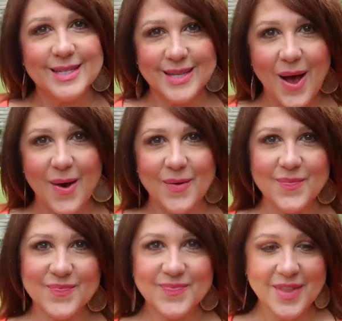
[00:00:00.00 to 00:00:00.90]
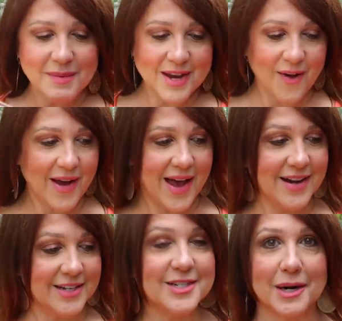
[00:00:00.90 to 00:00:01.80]
So let me go ahead
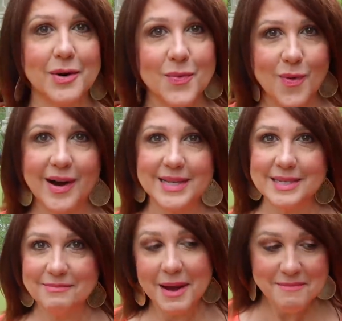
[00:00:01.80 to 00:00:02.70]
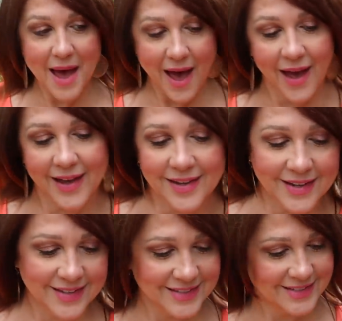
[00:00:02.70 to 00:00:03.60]
and share what is in my
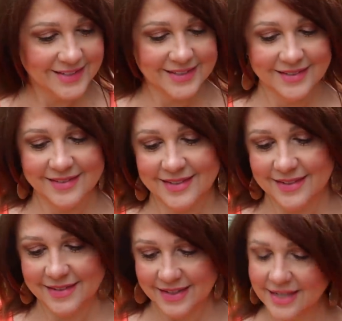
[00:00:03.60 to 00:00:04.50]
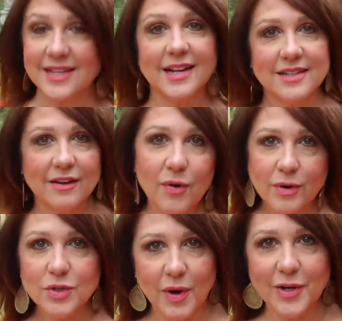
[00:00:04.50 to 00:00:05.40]
bag, because that's of
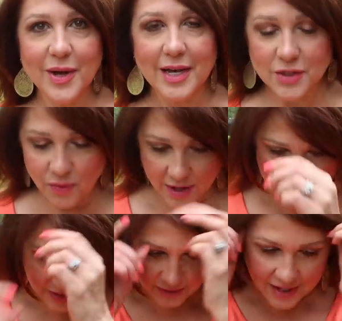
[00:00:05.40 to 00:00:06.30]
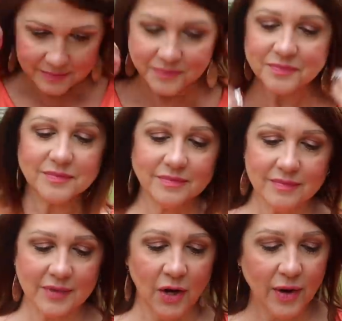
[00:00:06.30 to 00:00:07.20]
course while you guys are watching, right?
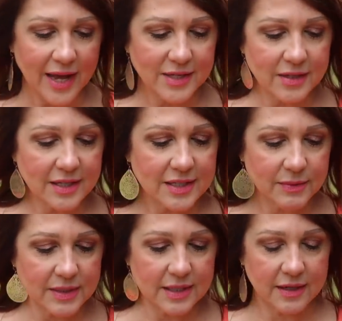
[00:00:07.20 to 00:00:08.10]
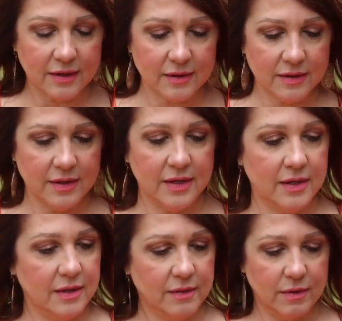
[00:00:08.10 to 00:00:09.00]
Okay, so let's see what's in here.
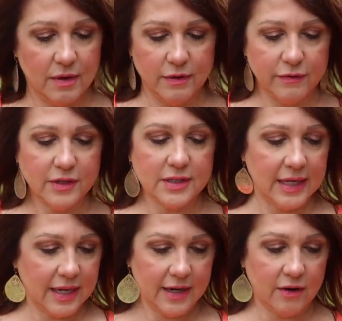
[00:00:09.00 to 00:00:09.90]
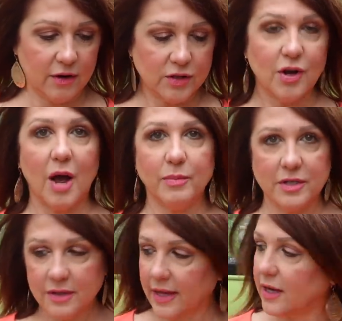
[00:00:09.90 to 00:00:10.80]
Oh, the first thing in here on top,
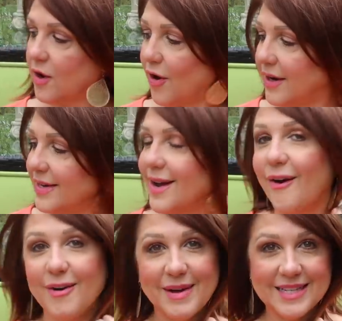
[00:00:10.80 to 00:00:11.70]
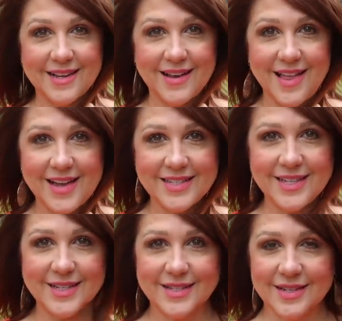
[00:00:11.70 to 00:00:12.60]
which thank God, are my
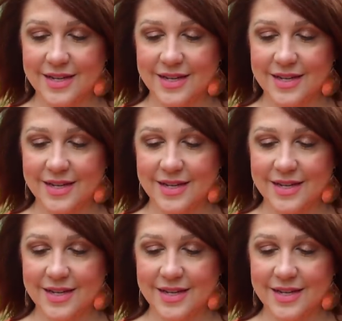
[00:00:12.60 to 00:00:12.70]
sunglasses.